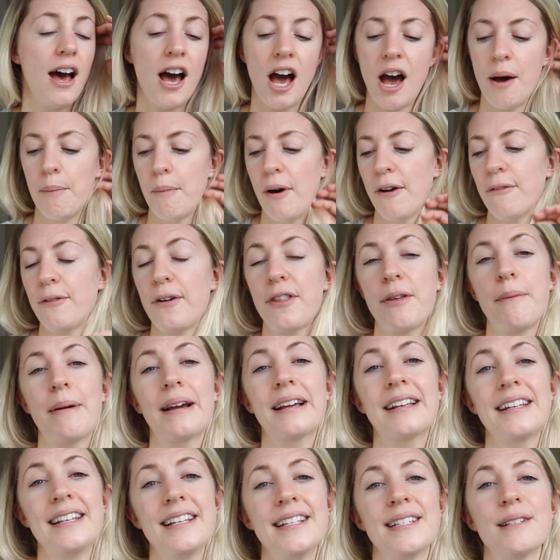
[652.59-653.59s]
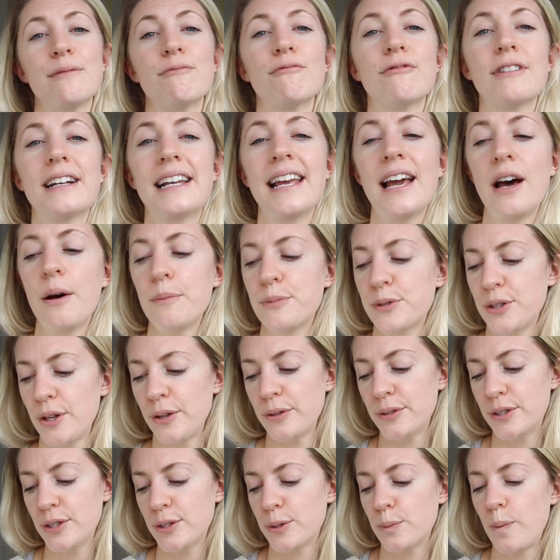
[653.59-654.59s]
I find that magnesium really helps
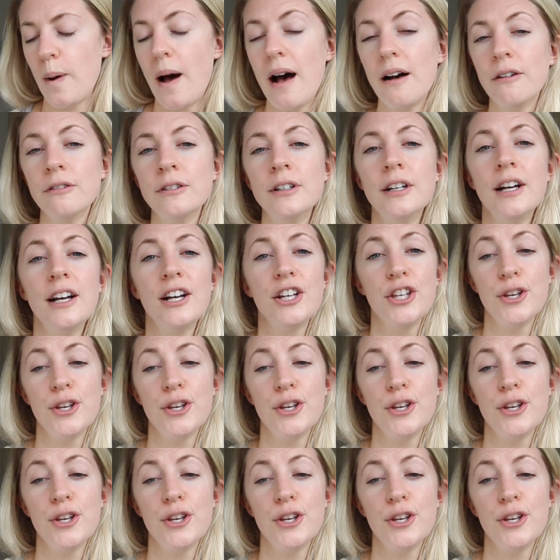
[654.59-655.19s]
those as well.